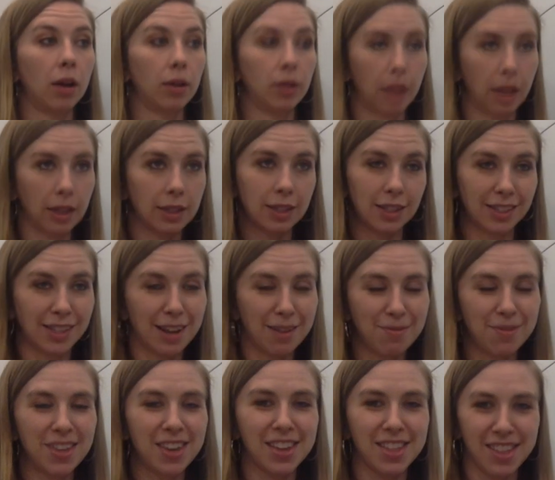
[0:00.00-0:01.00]
That's the same
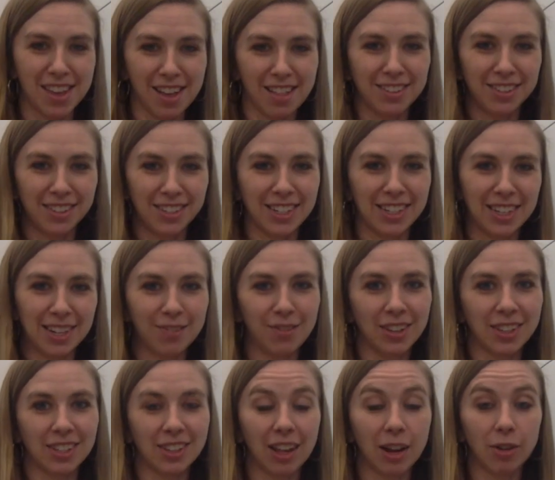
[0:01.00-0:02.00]
thing. The LOC team
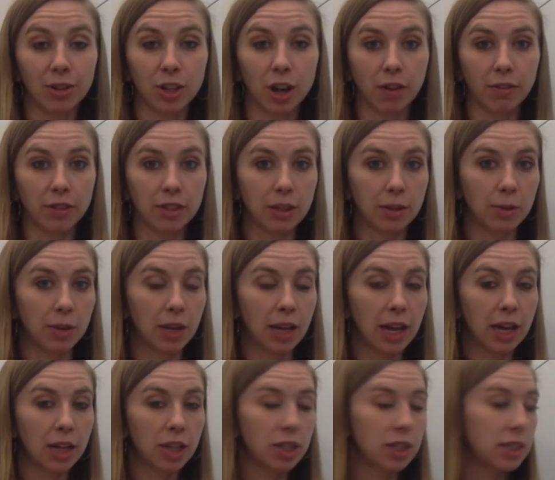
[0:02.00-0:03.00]
is the language office
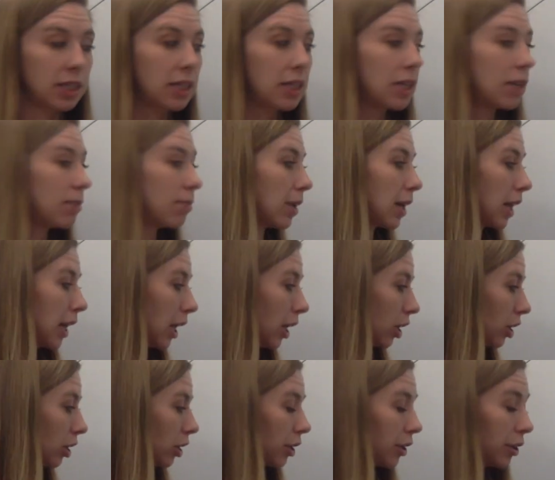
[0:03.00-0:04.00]
communication team. It
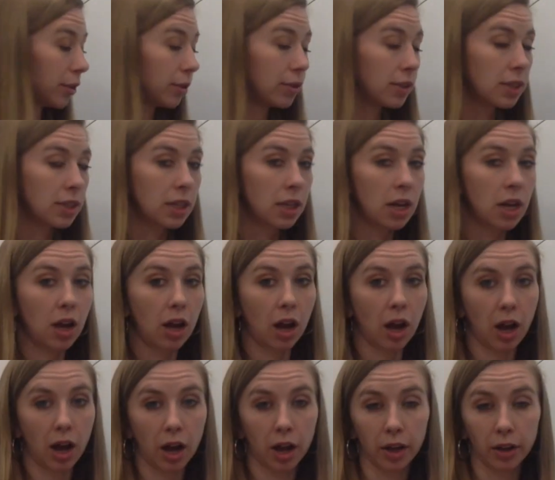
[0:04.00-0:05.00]
includes
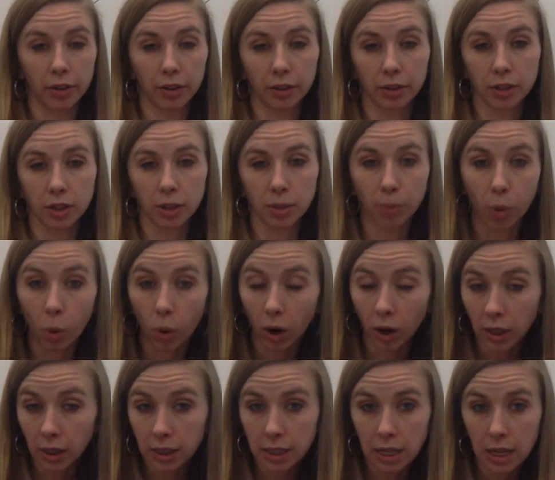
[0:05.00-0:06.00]
a
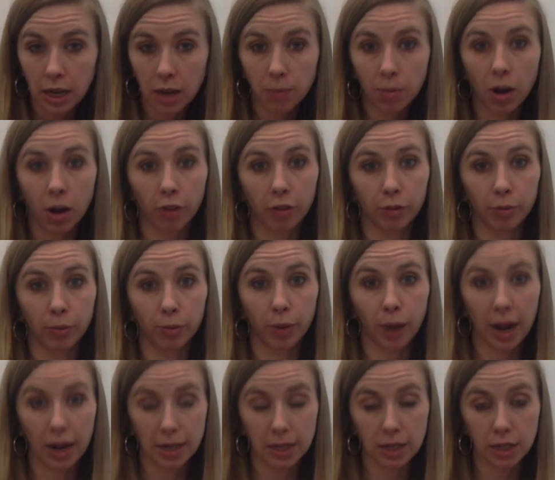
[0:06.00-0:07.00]
support team of
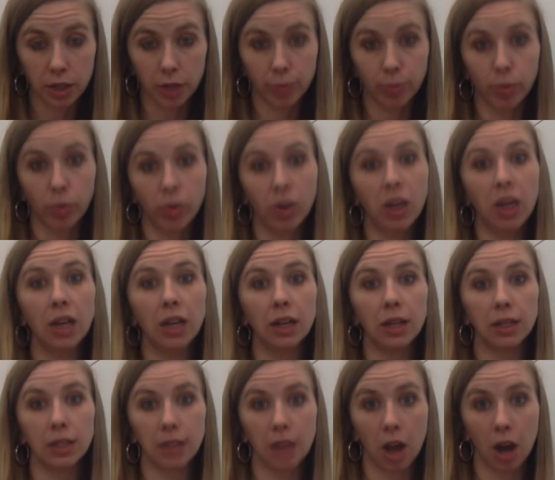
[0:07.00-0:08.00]
Brandon Dupuis,
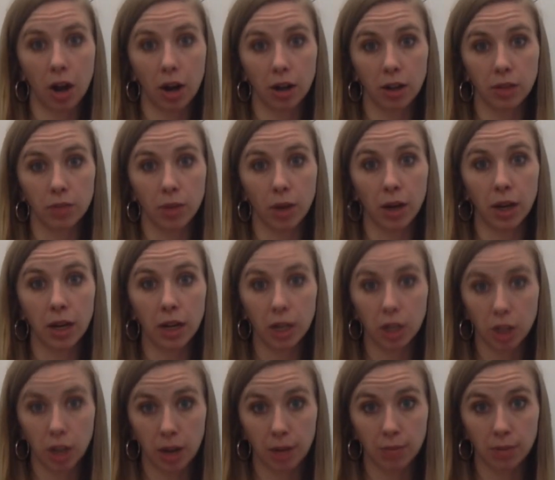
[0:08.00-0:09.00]
Sayad Osmani, and
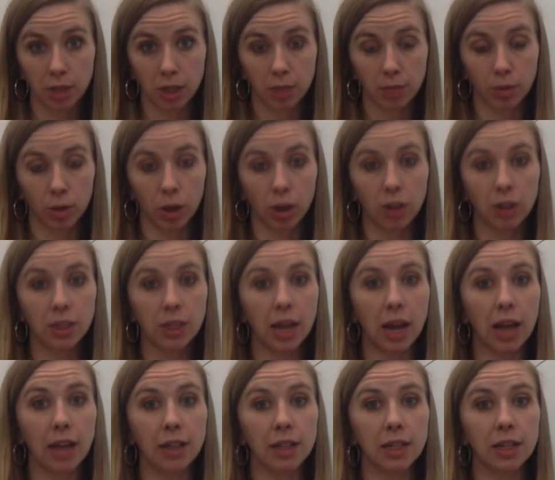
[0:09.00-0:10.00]
James Demers,
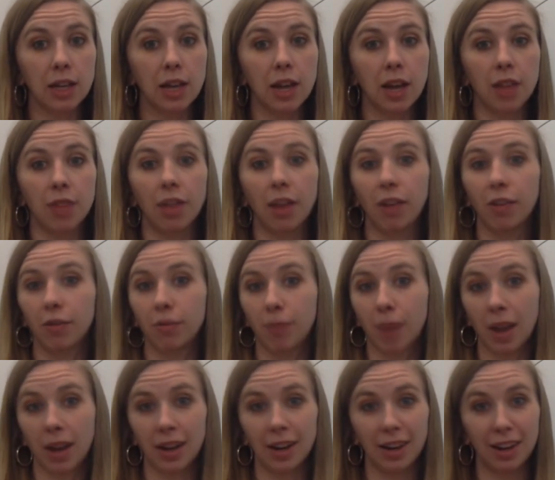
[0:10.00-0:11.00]
and they've
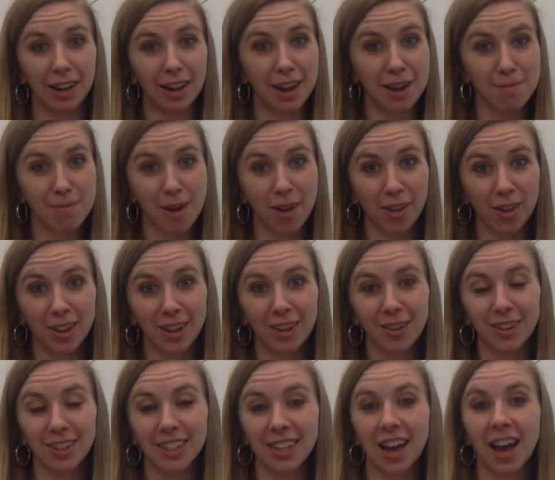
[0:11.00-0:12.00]
been emailing
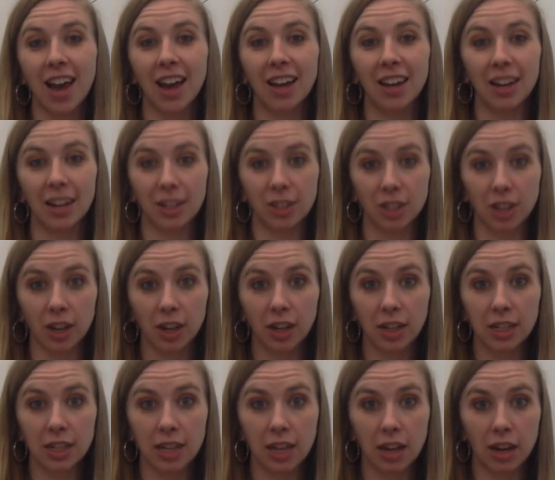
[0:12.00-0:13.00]
you a ton and
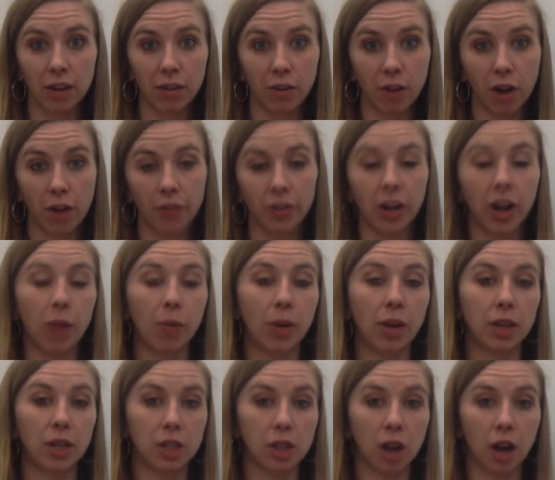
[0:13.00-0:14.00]
starting to get involved, and I
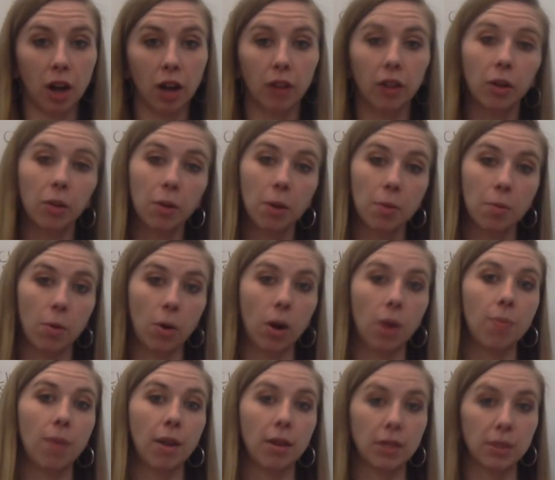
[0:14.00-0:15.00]
wanted to talk a little bit more
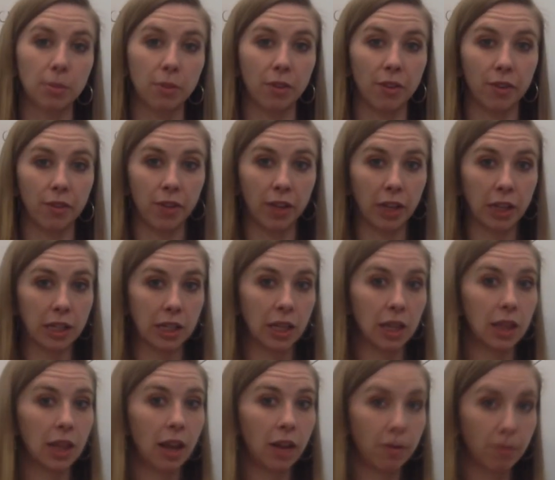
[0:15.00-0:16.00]
about some of the things
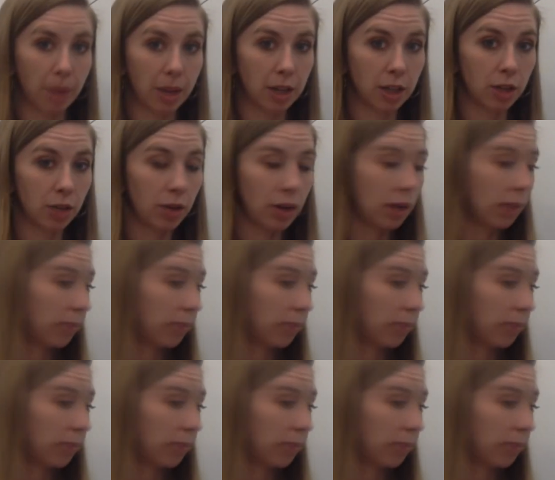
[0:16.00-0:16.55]
that they've been doing.